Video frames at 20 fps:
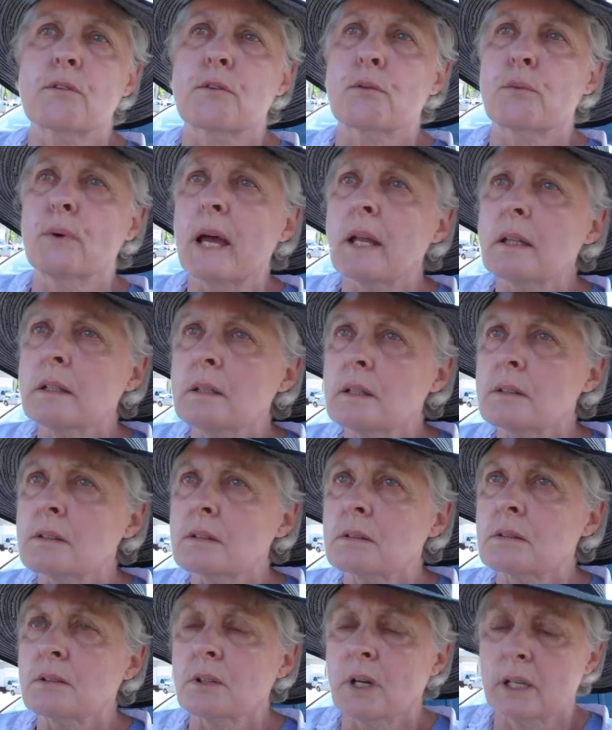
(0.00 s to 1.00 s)
threaten
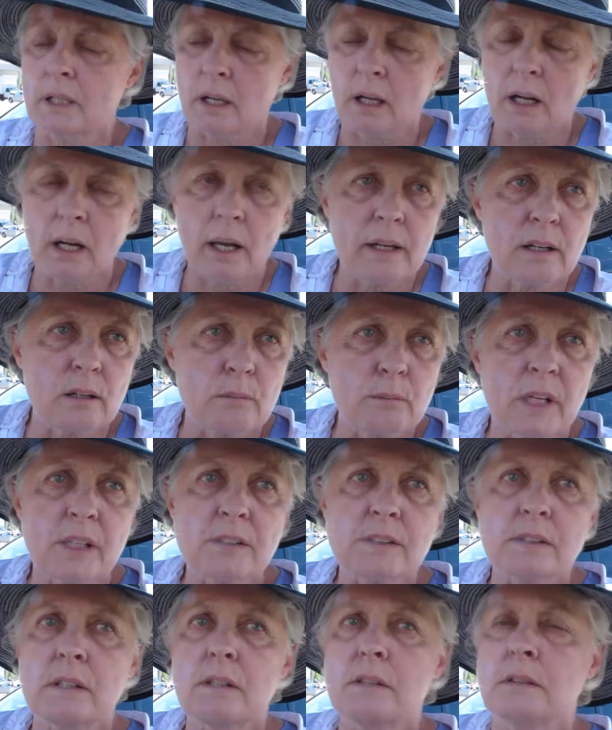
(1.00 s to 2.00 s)
us, try to hide our
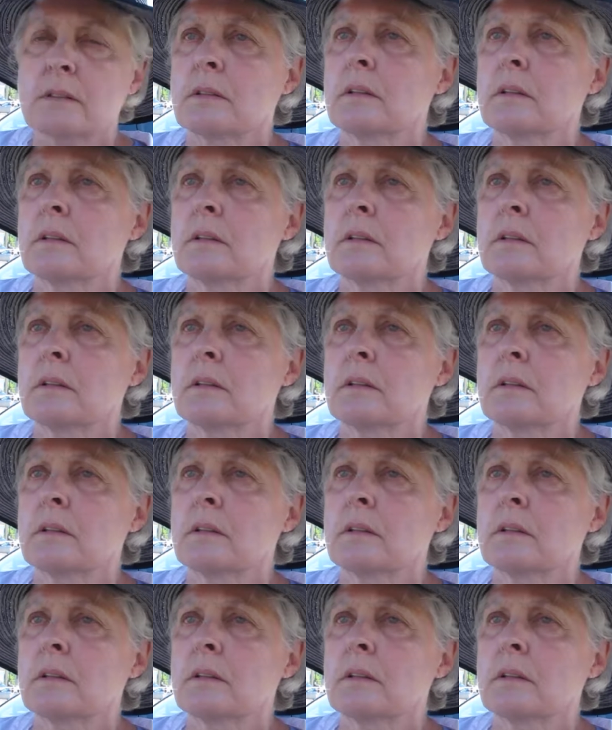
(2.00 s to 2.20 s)
message,